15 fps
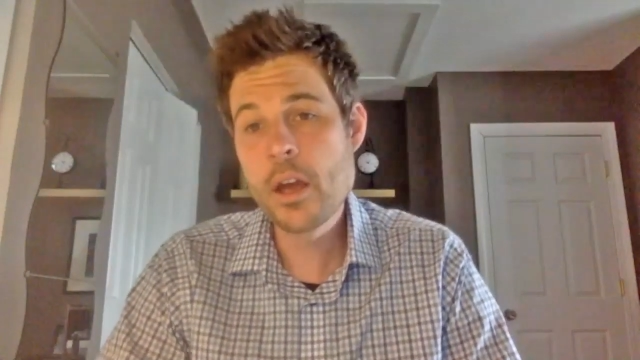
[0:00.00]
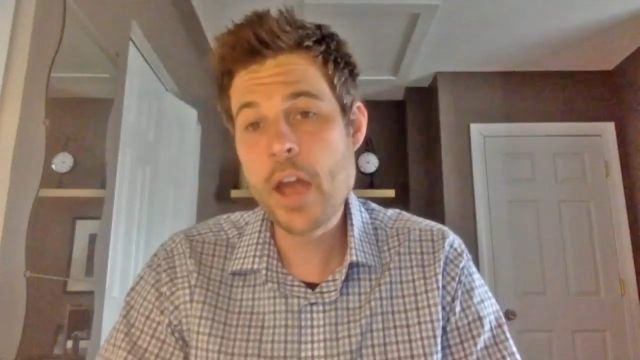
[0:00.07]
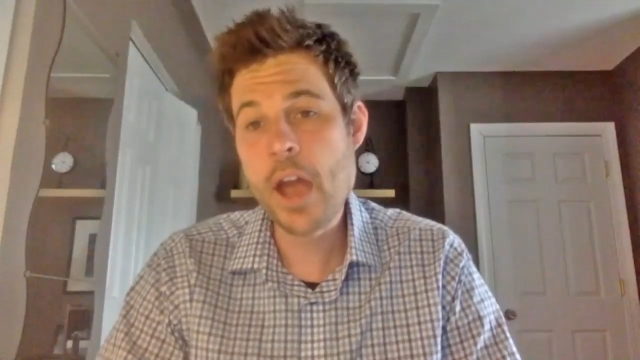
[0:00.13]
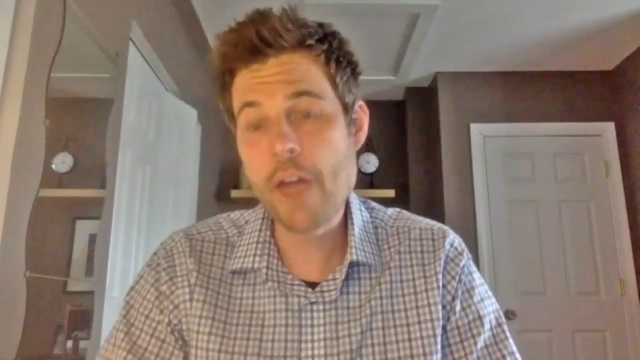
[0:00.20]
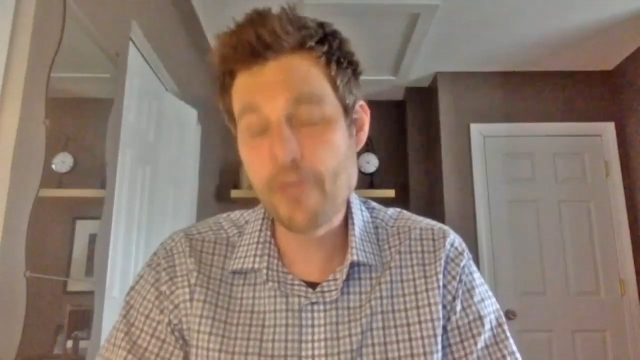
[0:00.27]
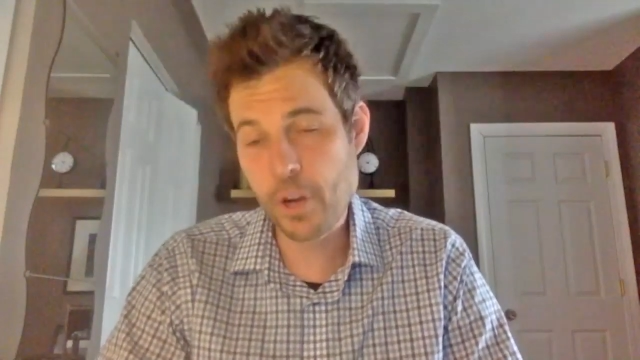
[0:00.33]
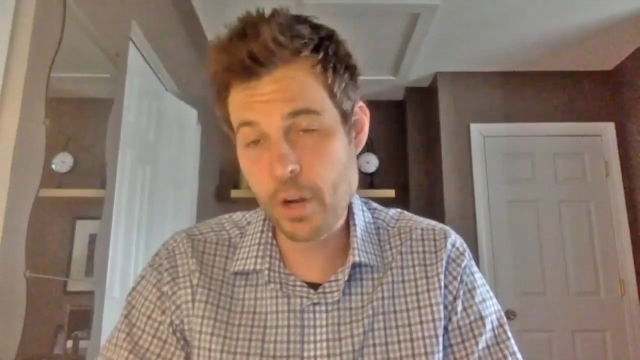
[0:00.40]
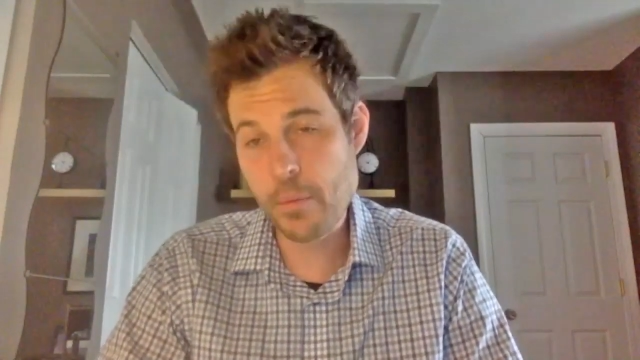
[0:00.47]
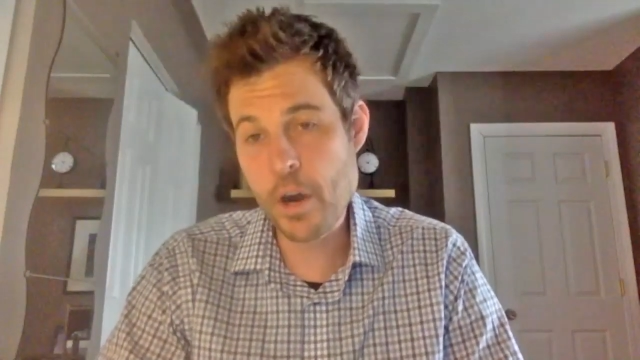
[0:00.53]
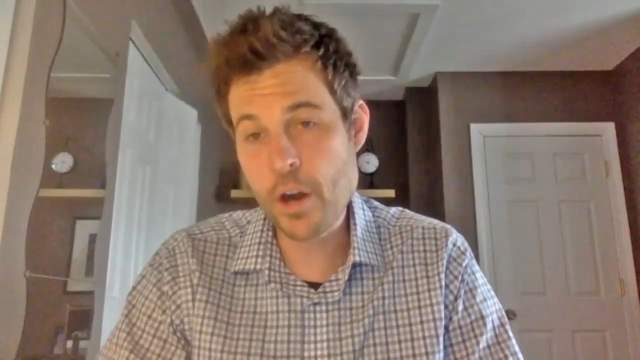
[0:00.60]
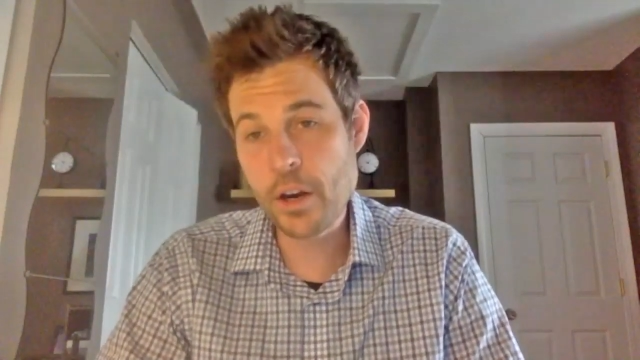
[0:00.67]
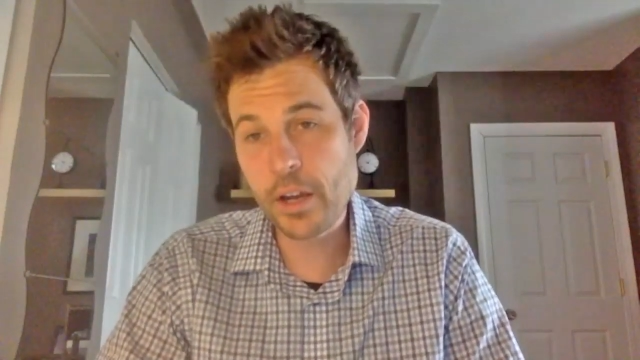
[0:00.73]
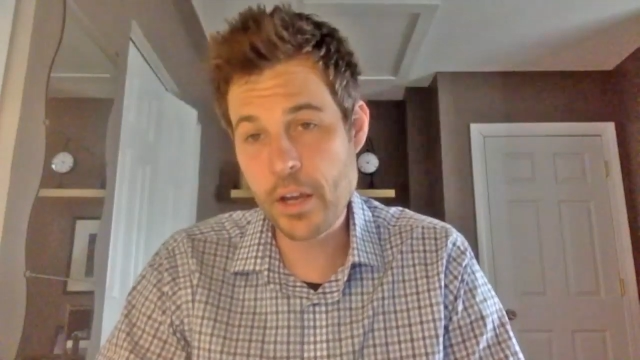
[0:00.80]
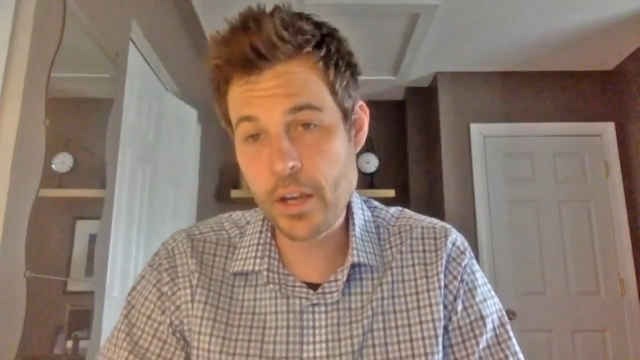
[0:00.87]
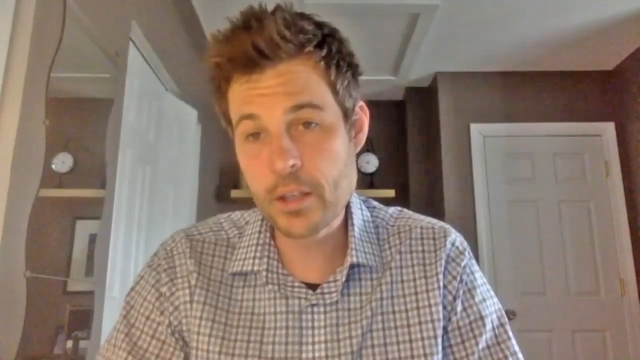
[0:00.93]
African
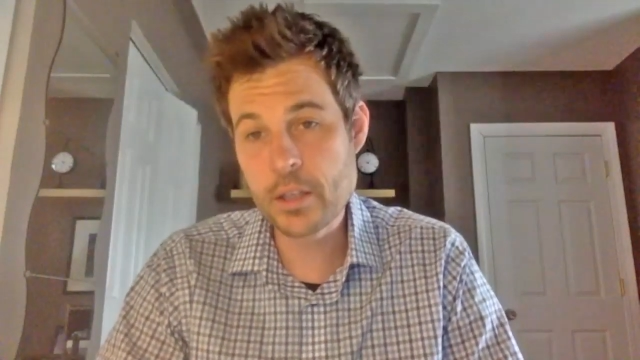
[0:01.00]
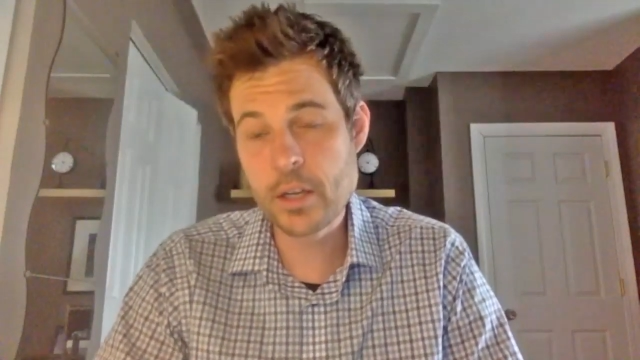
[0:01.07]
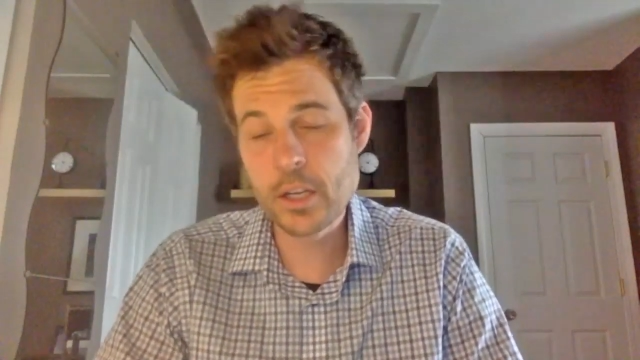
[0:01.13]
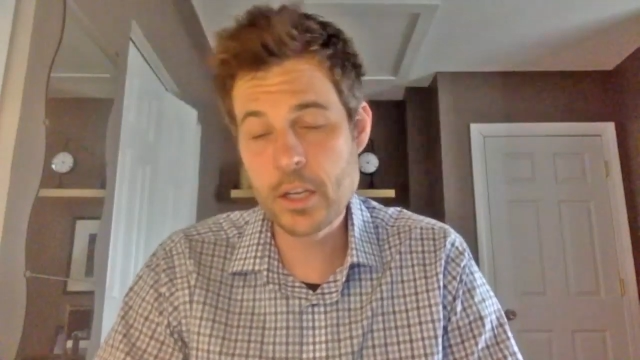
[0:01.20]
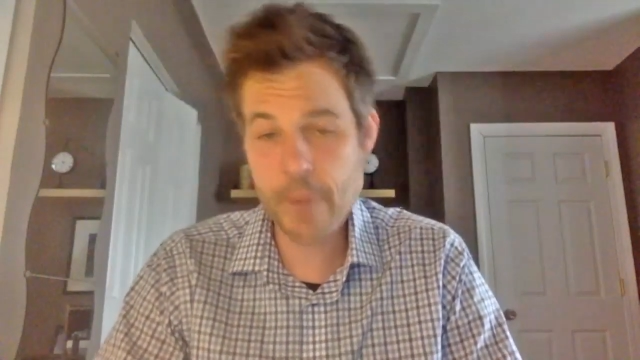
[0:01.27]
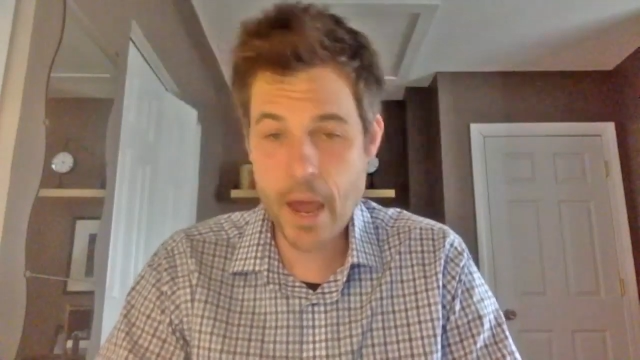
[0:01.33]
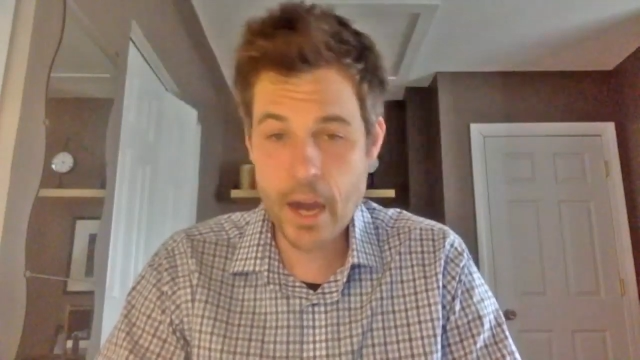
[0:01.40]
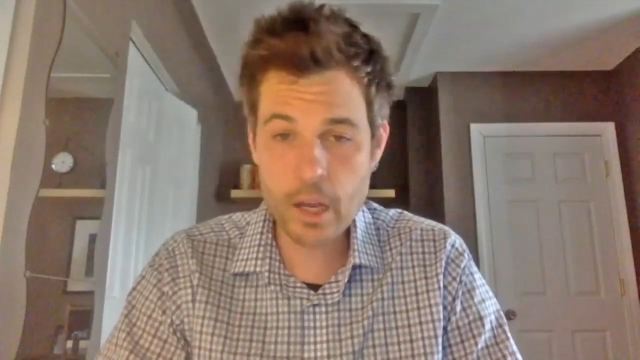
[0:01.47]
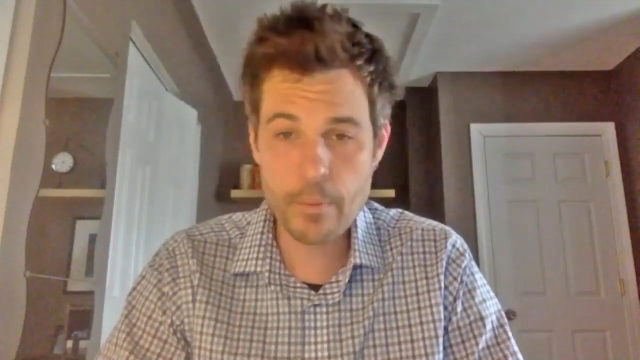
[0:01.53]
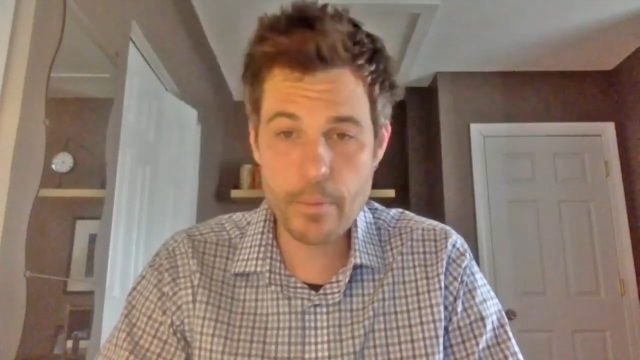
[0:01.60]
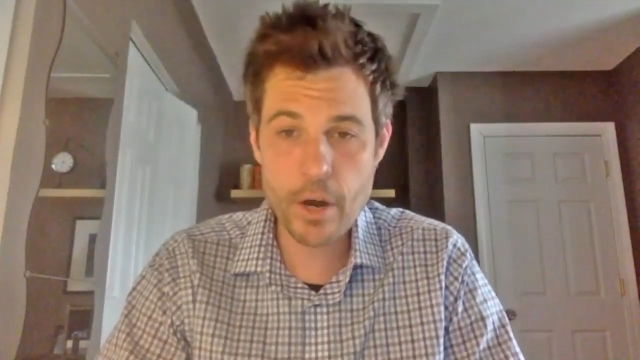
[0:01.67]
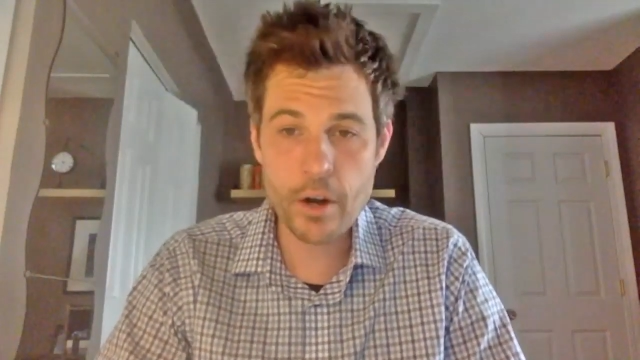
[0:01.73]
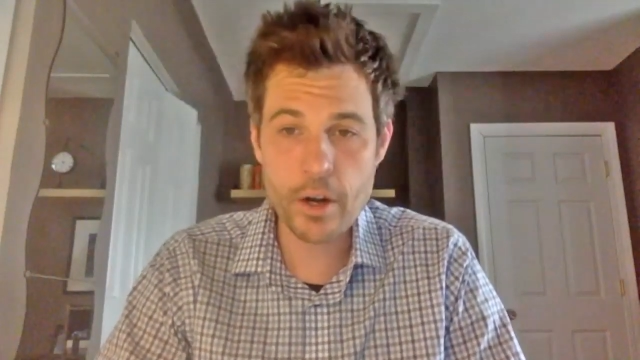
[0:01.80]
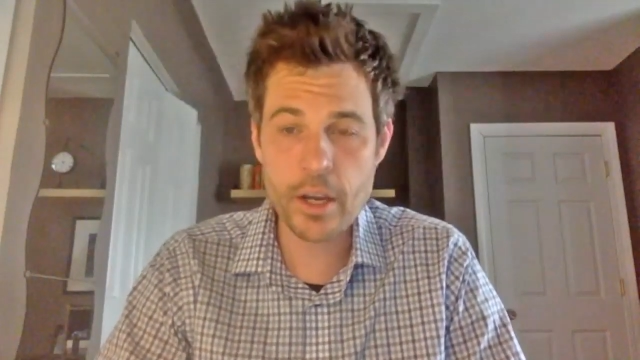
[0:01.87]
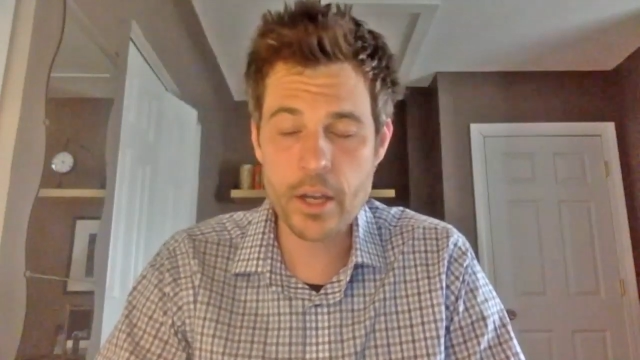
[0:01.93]
Americans and Hispanic
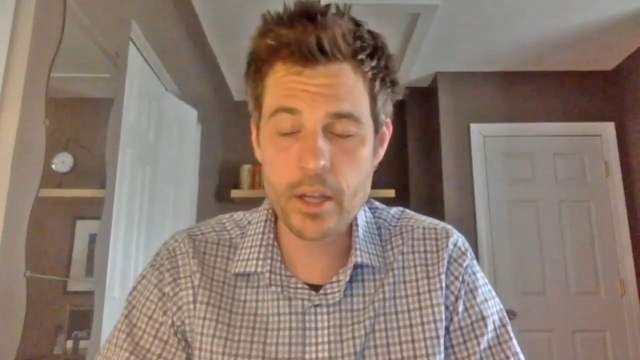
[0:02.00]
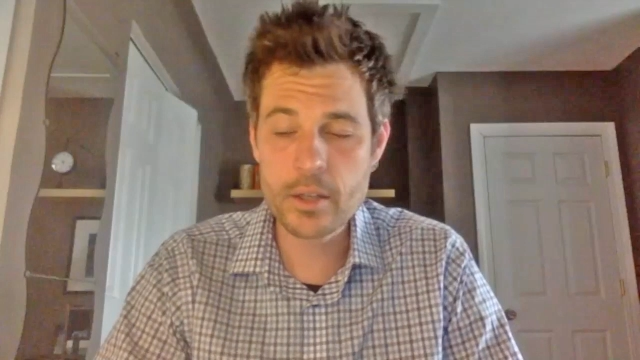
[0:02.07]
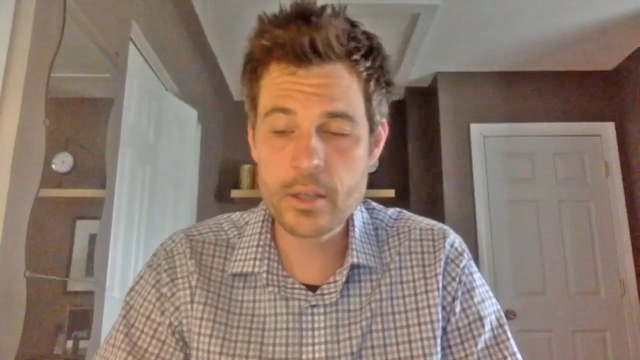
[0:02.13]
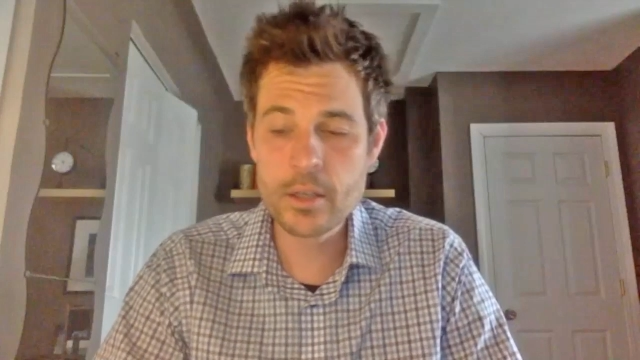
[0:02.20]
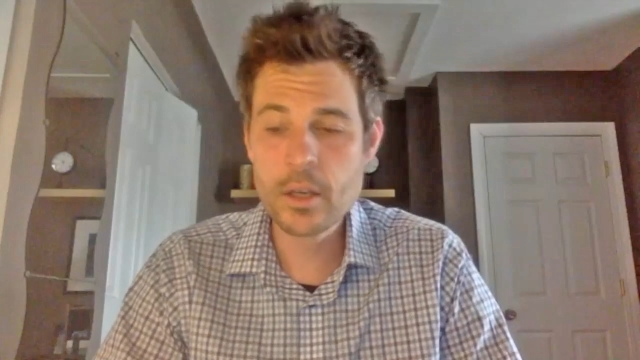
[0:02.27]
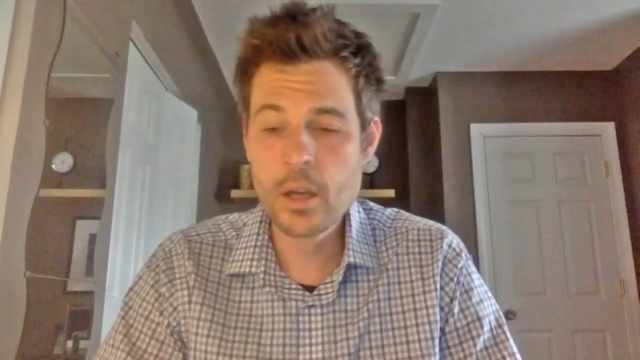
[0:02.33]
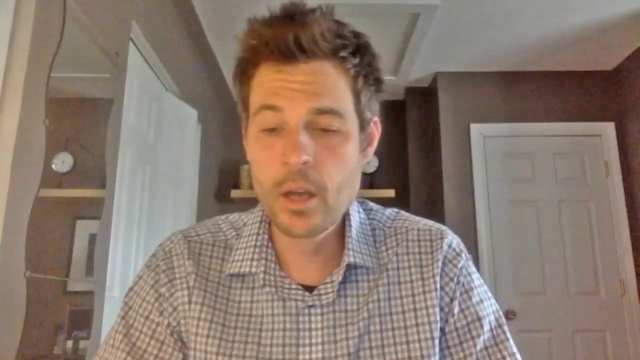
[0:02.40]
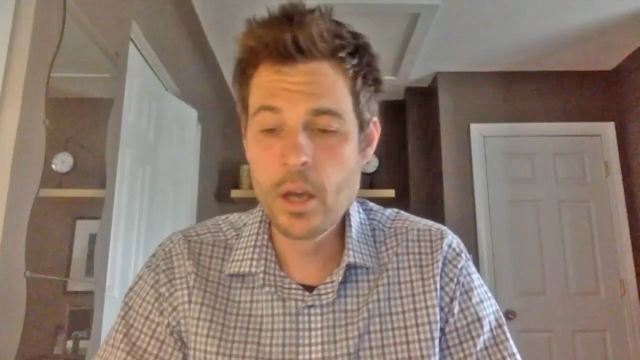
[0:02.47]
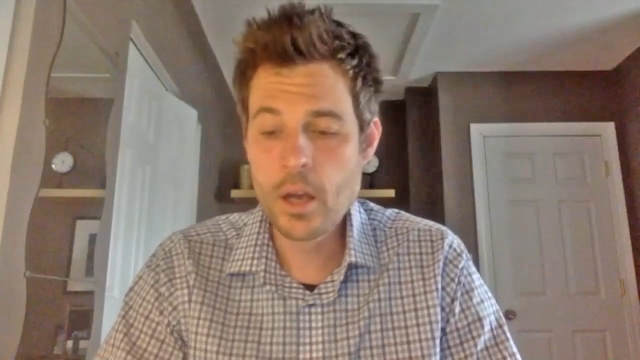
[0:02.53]
Americans.